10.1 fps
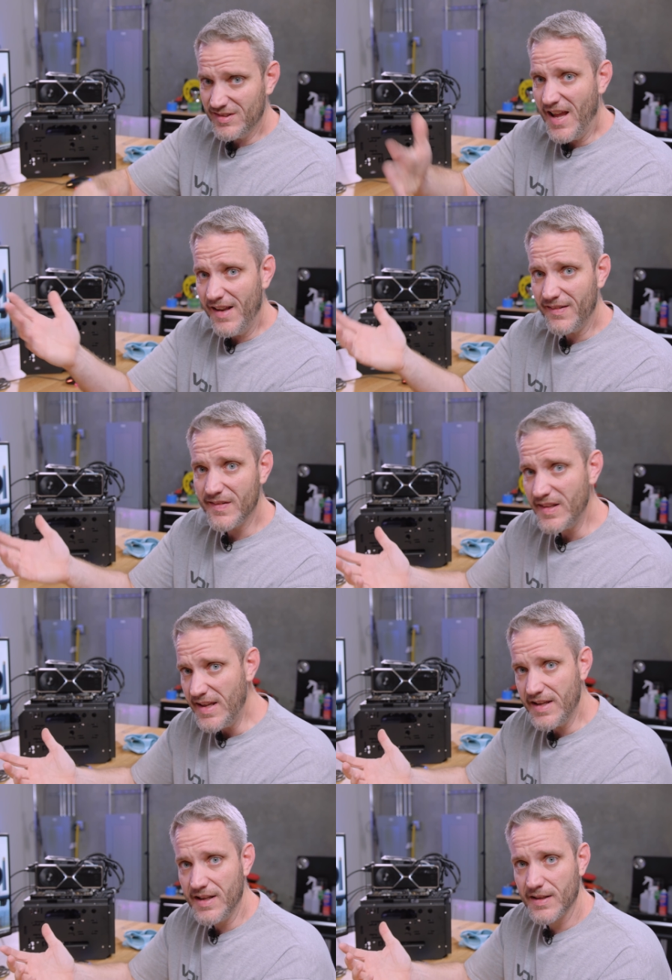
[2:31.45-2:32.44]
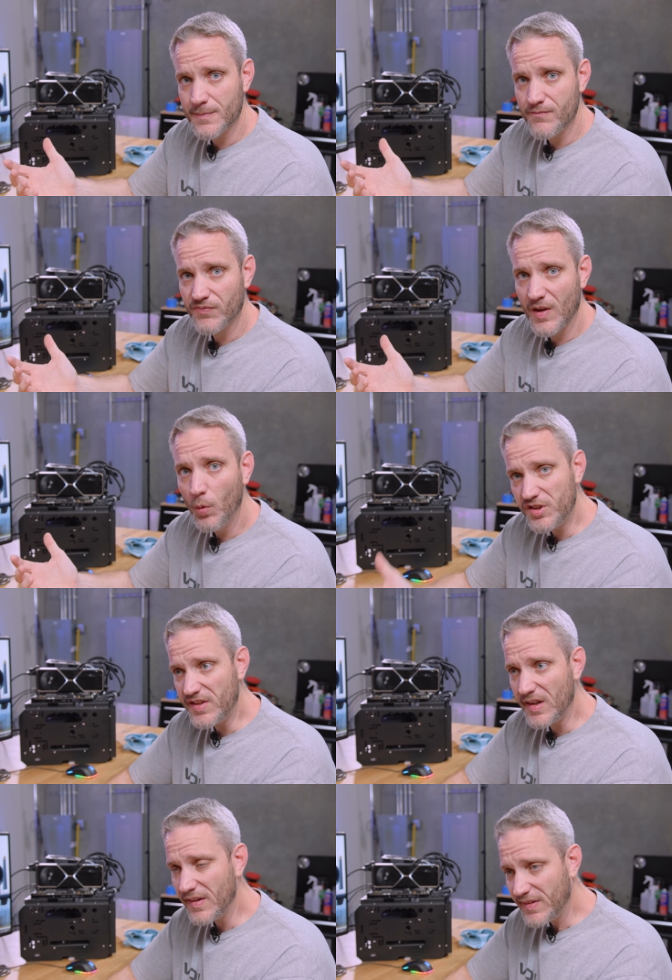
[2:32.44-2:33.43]
10C, which
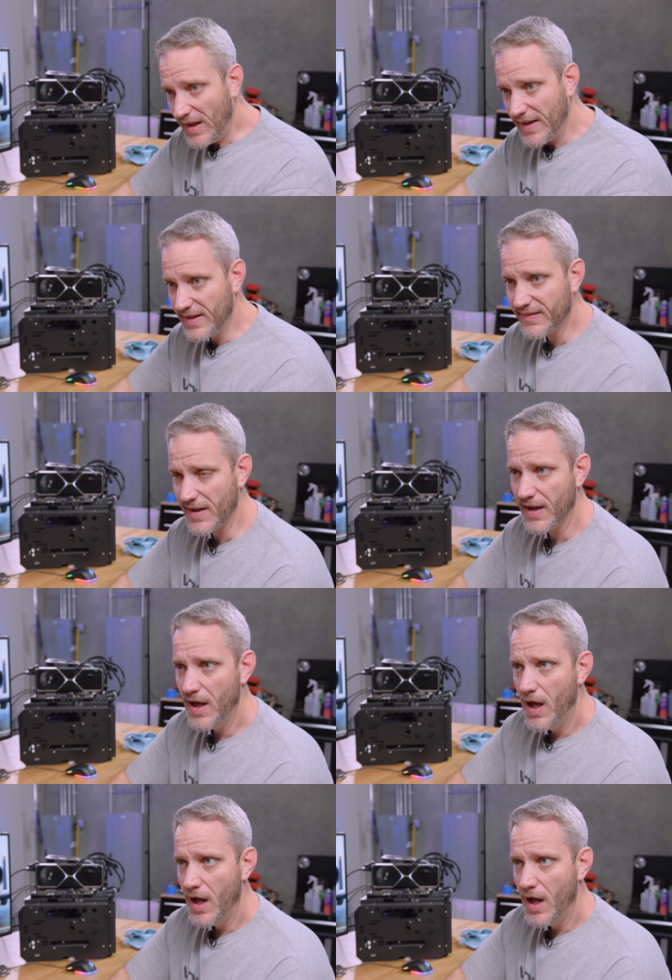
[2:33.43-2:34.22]
is insane. It's like,